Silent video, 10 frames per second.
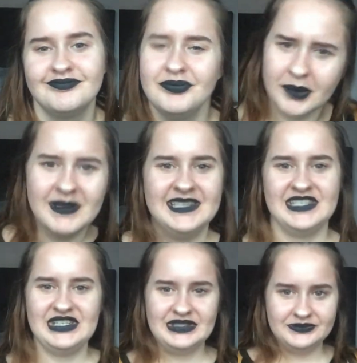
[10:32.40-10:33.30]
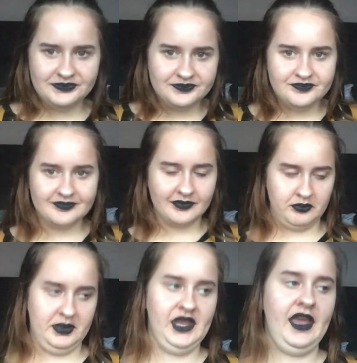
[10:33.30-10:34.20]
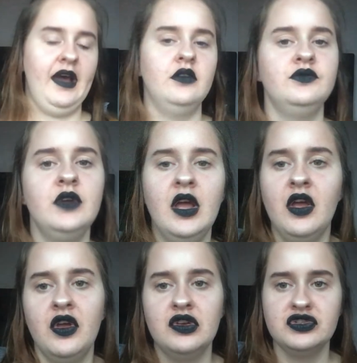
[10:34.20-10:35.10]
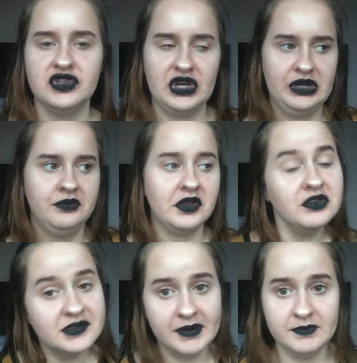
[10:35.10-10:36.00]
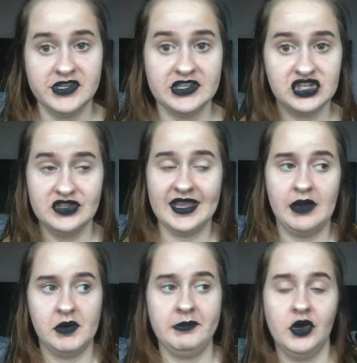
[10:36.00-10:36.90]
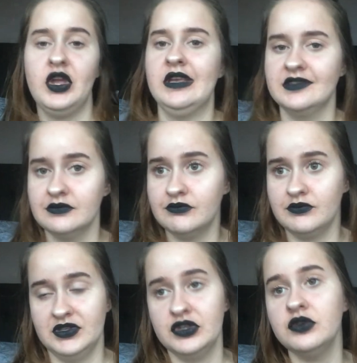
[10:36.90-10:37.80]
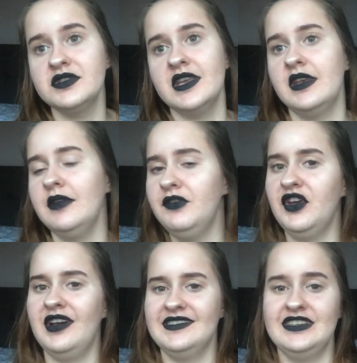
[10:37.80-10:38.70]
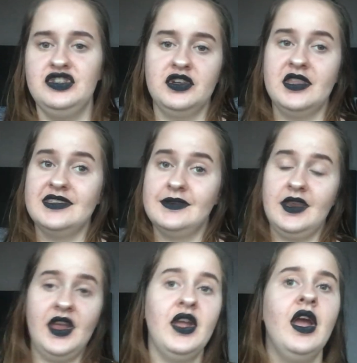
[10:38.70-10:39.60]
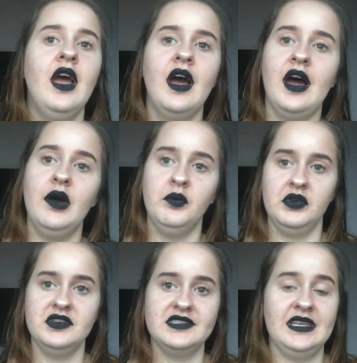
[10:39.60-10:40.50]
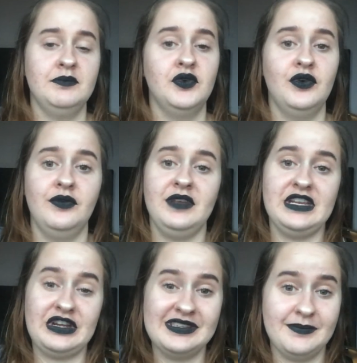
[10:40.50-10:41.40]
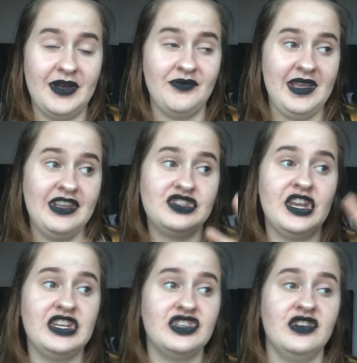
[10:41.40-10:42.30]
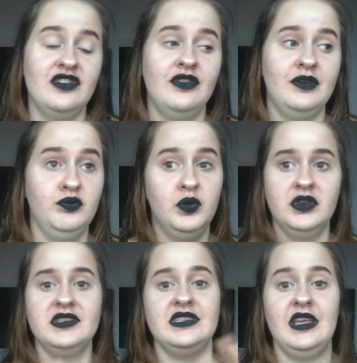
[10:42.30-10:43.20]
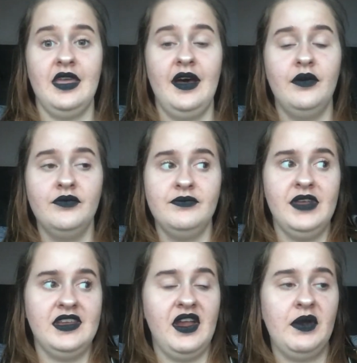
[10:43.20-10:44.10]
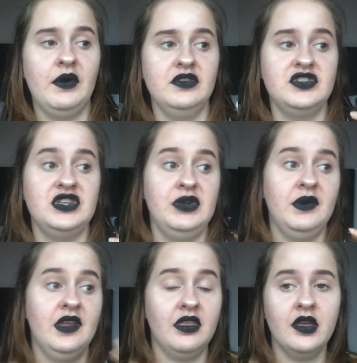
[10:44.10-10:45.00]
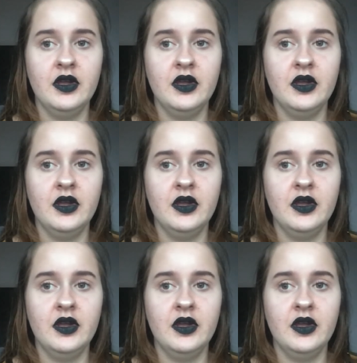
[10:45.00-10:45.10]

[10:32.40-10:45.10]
Probably do. But yeah. So those are my predictions and my mock ex results, and if you guys enjoyed this video and want to see more videos about my education and want to see that video on to do with